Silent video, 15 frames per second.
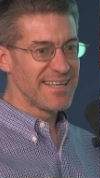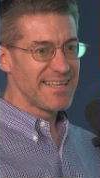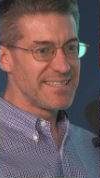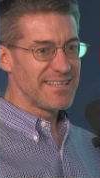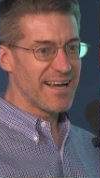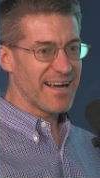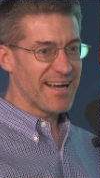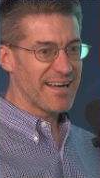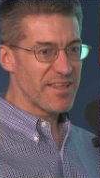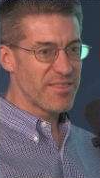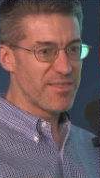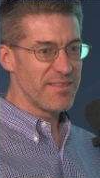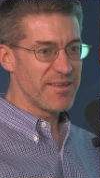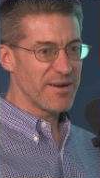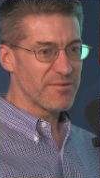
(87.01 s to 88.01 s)
uh,
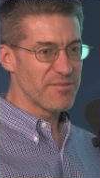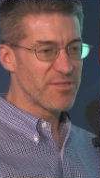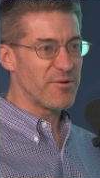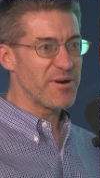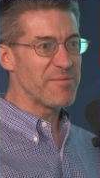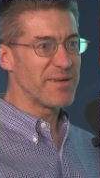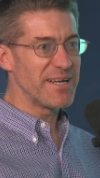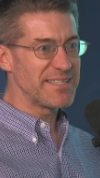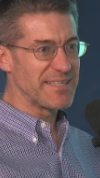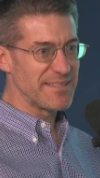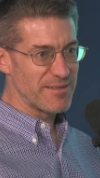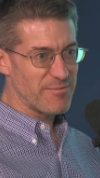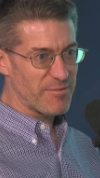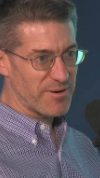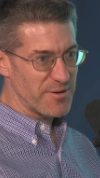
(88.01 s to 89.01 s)
you know 30 minute
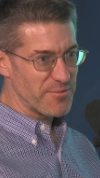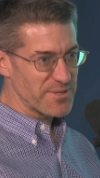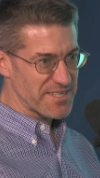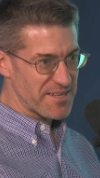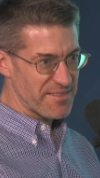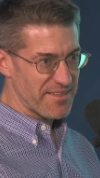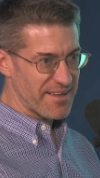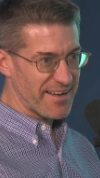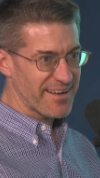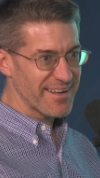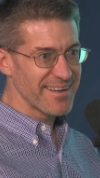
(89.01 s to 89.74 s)
delivery was a thing.